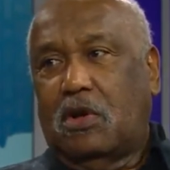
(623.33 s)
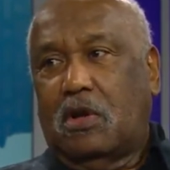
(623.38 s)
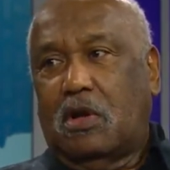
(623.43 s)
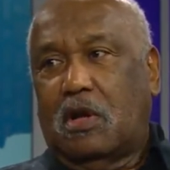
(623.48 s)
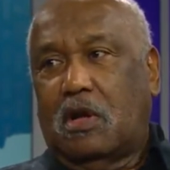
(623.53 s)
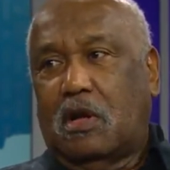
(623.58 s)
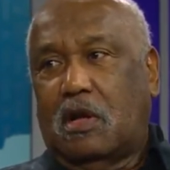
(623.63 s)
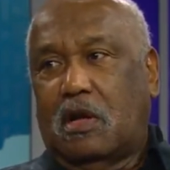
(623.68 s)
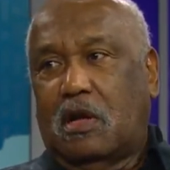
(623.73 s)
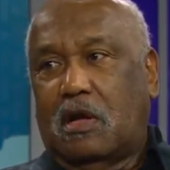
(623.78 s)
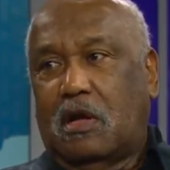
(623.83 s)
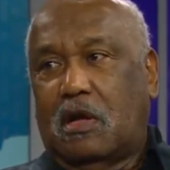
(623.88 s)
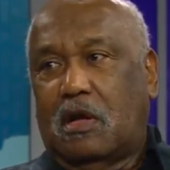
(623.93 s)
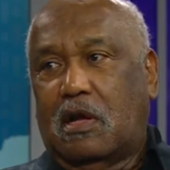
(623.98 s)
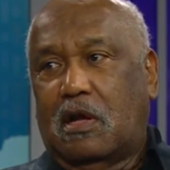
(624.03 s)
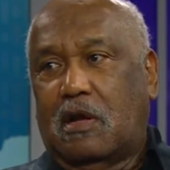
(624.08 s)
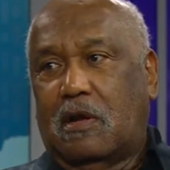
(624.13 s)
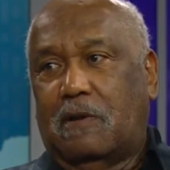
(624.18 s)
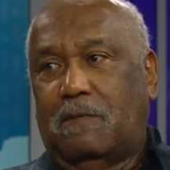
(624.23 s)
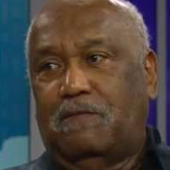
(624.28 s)

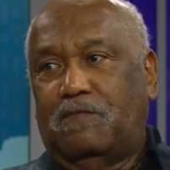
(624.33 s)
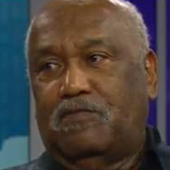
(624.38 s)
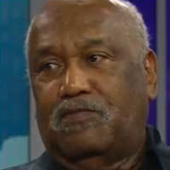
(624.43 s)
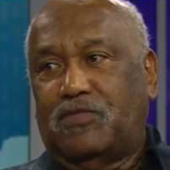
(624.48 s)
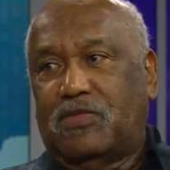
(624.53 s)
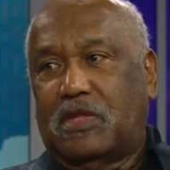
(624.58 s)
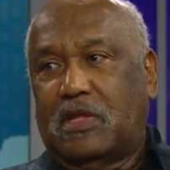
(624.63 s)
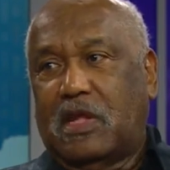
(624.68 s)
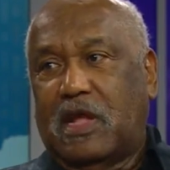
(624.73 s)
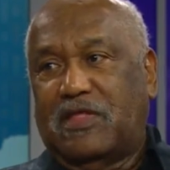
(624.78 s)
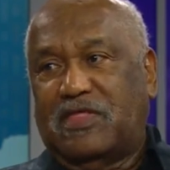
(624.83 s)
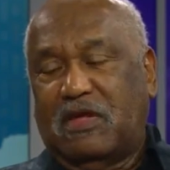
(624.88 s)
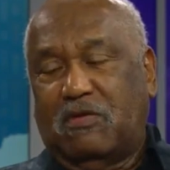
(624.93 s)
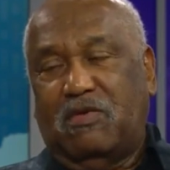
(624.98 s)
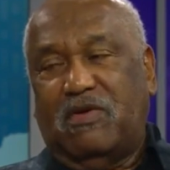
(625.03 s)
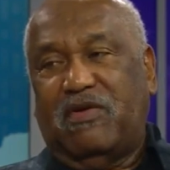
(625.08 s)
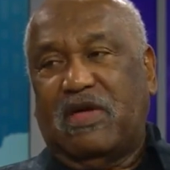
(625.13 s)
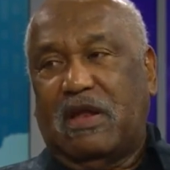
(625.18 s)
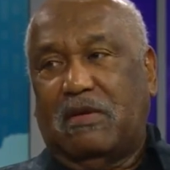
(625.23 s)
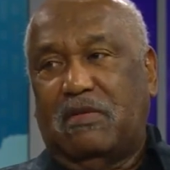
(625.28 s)
Uh, I think
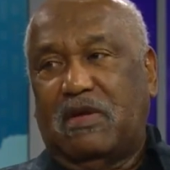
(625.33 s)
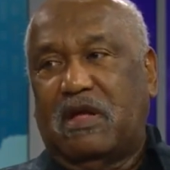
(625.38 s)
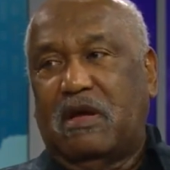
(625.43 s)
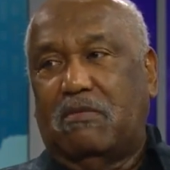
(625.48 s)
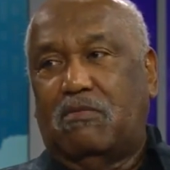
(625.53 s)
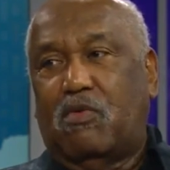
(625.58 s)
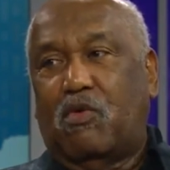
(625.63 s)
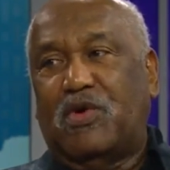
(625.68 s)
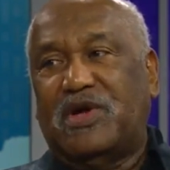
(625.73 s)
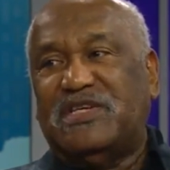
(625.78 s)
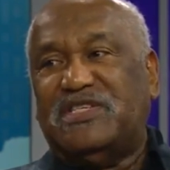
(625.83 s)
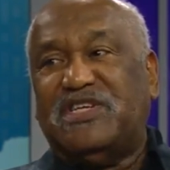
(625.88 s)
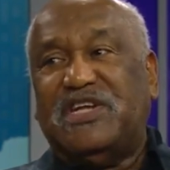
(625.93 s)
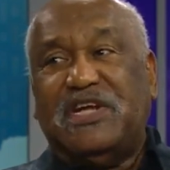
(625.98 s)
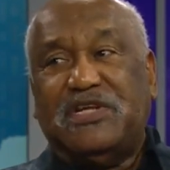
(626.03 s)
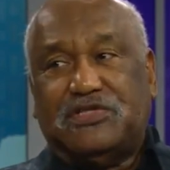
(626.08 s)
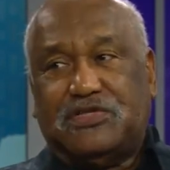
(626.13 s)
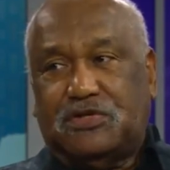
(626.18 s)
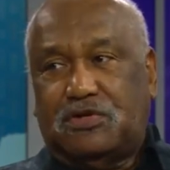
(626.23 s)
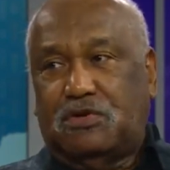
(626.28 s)
we've got to become more
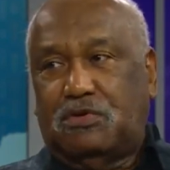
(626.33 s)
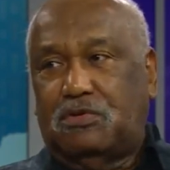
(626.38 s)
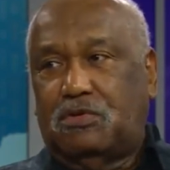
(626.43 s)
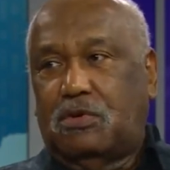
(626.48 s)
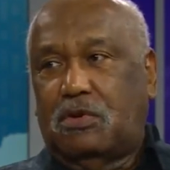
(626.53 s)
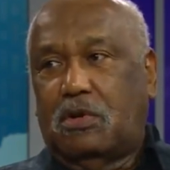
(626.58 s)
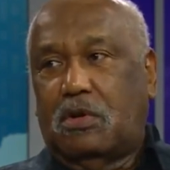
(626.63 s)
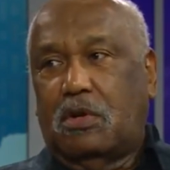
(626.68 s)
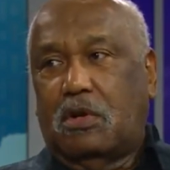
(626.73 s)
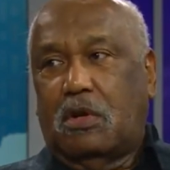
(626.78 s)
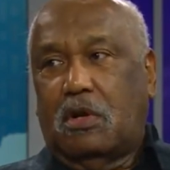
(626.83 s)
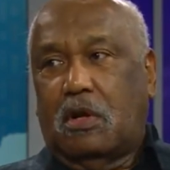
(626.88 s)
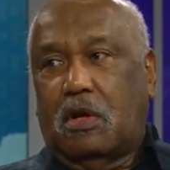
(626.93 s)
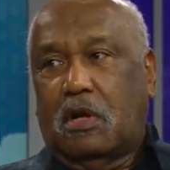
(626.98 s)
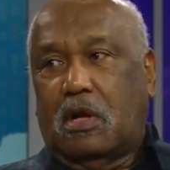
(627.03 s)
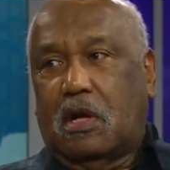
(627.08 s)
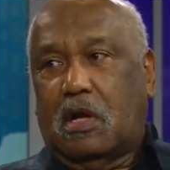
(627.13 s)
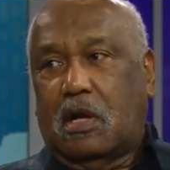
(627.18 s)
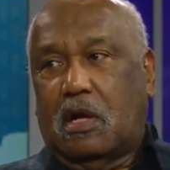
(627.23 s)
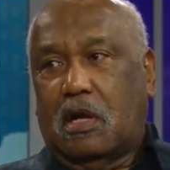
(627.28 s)
intentional,
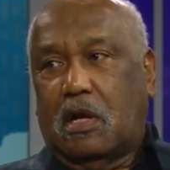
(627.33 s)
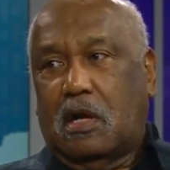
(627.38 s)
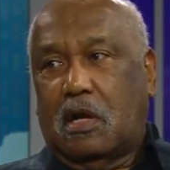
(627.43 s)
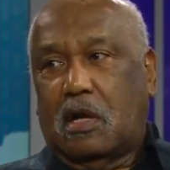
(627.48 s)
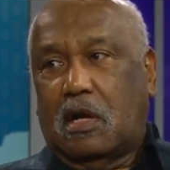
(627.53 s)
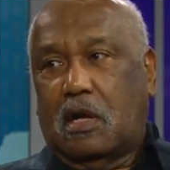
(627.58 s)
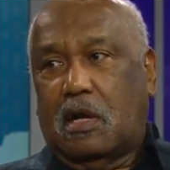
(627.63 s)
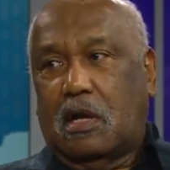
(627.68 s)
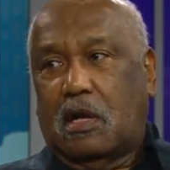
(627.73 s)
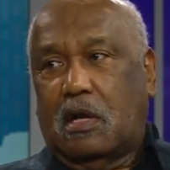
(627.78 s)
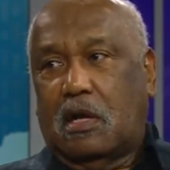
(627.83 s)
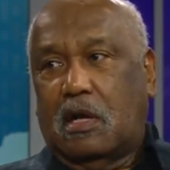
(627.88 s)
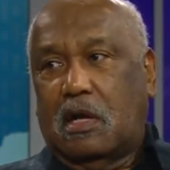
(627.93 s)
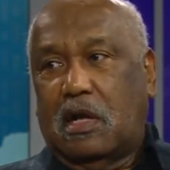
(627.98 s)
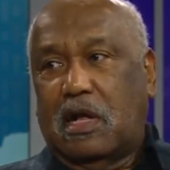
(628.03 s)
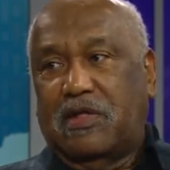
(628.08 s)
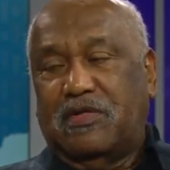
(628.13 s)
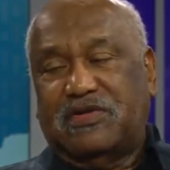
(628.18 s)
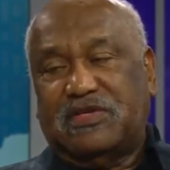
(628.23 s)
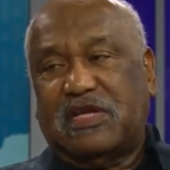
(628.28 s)

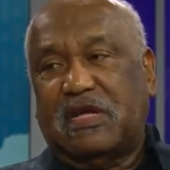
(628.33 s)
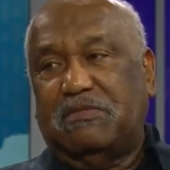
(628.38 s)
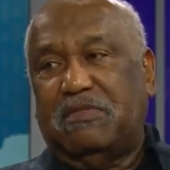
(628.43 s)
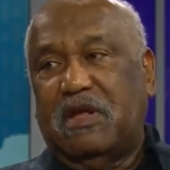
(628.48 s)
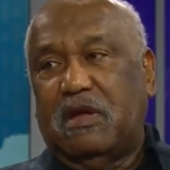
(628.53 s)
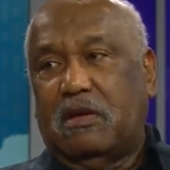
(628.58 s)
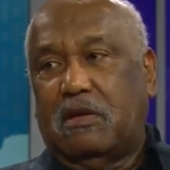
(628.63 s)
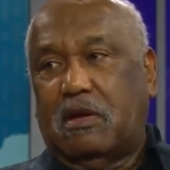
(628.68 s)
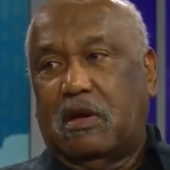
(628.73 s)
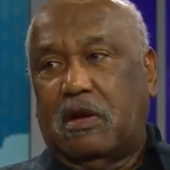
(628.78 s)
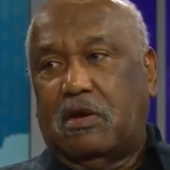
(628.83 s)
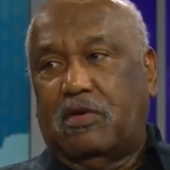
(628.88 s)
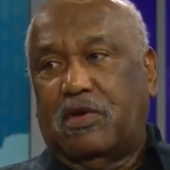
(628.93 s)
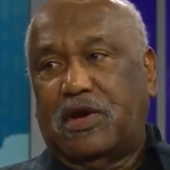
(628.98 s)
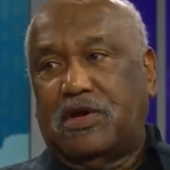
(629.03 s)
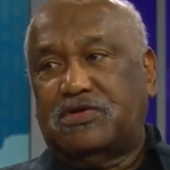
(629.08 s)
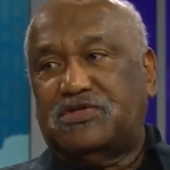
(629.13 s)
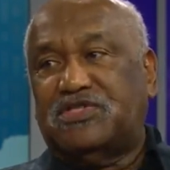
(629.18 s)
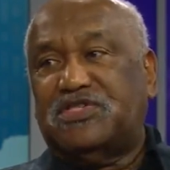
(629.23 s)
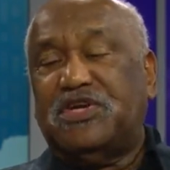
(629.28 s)
uh, and there's got to be a, a,
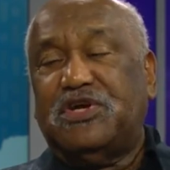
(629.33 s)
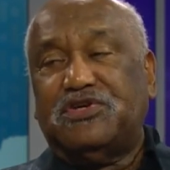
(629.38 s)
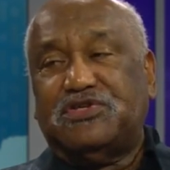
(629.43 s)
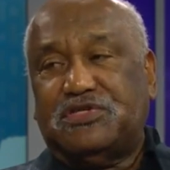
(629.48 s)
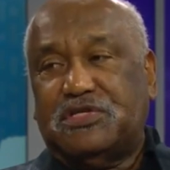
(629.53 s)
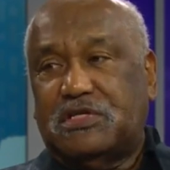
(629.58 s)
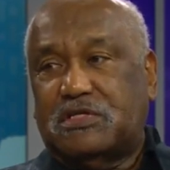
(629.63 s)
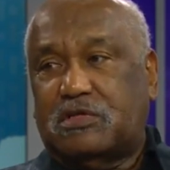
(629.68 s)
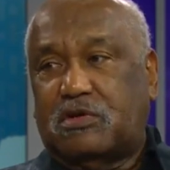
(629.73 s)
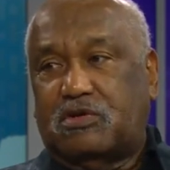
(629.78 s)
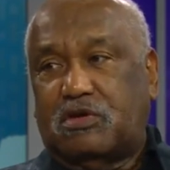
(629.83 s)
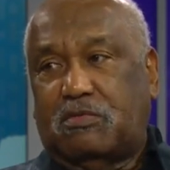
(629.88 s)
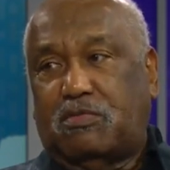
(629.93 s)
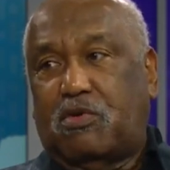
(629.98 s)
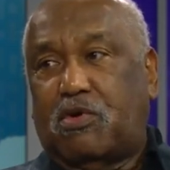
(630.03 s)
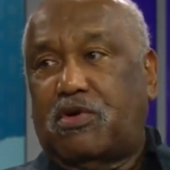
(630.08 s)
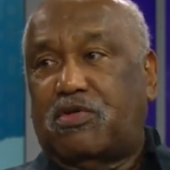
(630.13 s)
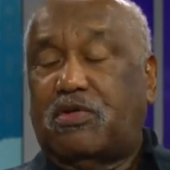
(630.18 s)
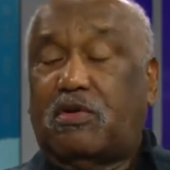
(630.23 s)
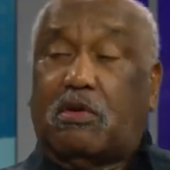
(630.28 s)
greater seriousness on the
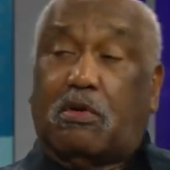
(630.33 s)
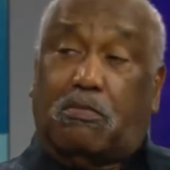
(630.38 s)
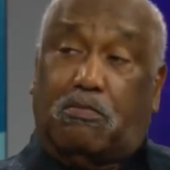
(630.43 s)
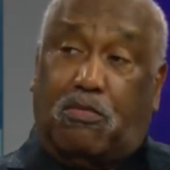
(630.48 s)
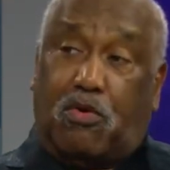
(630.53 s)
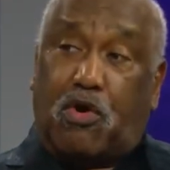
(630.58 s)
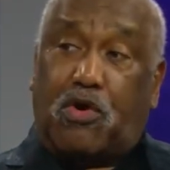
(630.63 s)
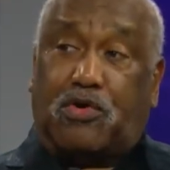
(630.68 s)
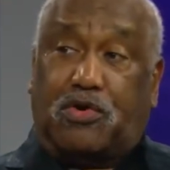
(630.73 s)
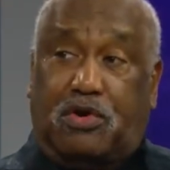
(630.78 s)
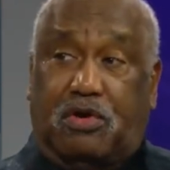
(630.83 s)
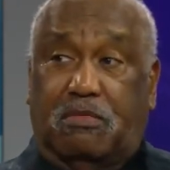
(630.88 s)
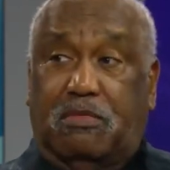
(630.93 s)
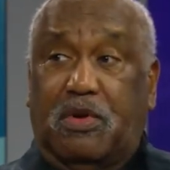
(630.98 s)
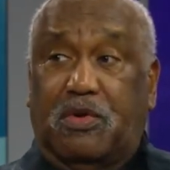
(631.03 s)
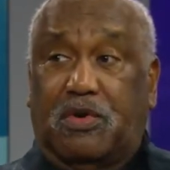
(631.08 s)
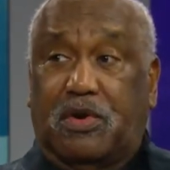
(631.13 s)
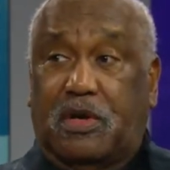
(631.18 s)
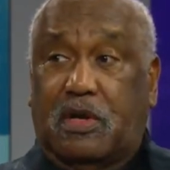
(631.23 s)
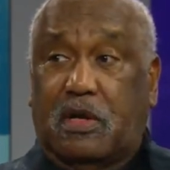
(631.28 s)
part of the broader
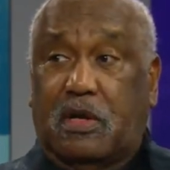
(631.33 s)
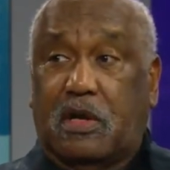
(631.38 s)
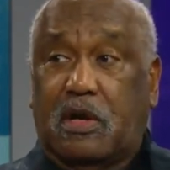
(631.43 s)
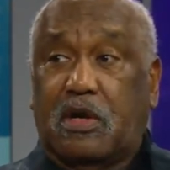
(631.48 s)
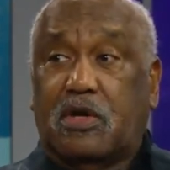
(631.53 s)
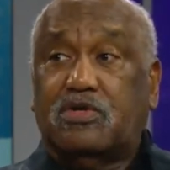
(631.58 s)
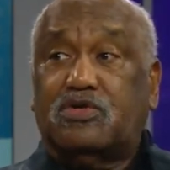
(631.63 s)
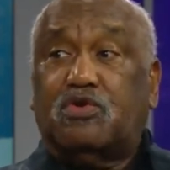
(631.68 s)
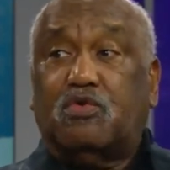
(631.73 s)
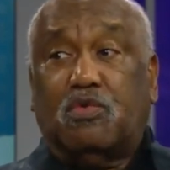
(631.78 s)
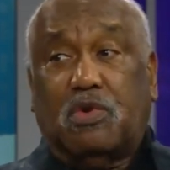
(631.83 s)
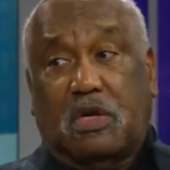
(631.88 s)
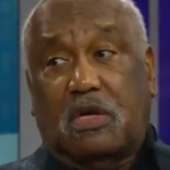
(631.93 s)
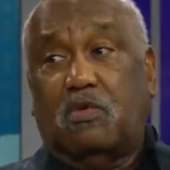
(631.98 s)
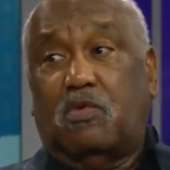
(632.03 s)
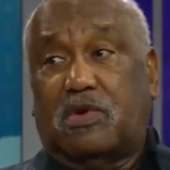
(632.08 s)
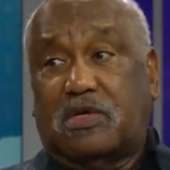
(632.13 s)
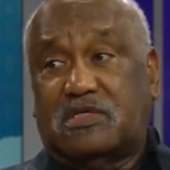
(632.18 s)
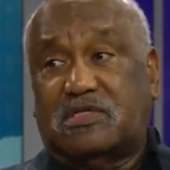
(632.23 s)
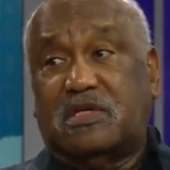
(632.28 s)
community to really
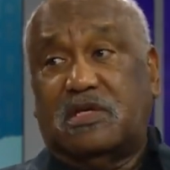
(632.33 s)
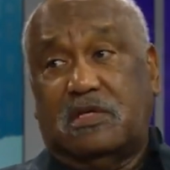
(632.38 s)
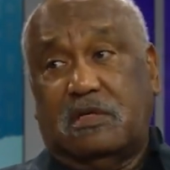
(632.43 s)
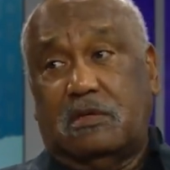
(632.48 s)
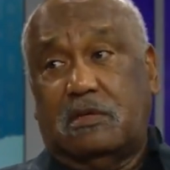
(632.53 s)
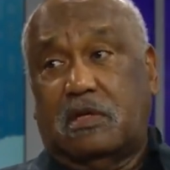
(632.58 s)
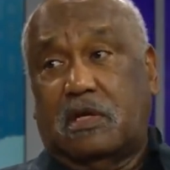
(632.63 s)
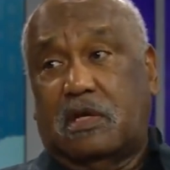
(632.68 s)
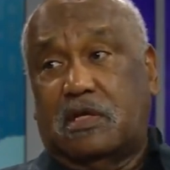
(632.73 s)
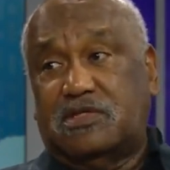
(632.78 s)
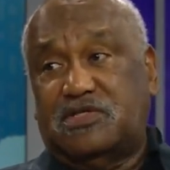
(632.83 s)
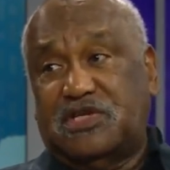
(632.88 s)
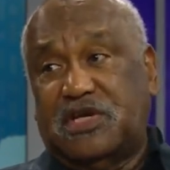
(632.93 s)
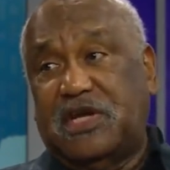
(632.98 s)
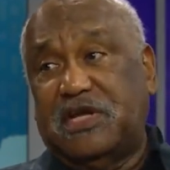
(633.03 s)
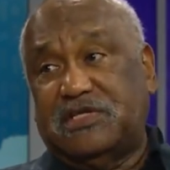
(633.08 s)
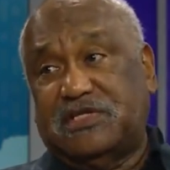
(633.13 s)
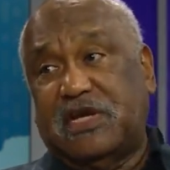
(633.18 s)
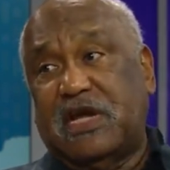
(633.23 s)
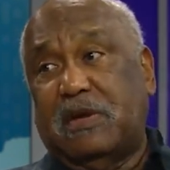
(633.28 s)
want to see uh,
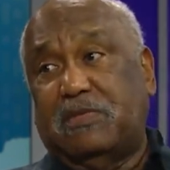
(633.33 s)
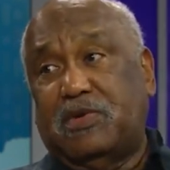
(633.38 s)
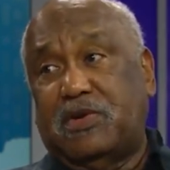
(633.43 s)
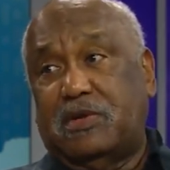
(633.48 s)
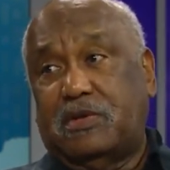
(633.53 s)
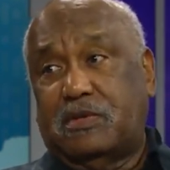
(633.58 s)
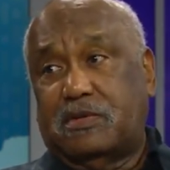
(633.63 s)
change happen.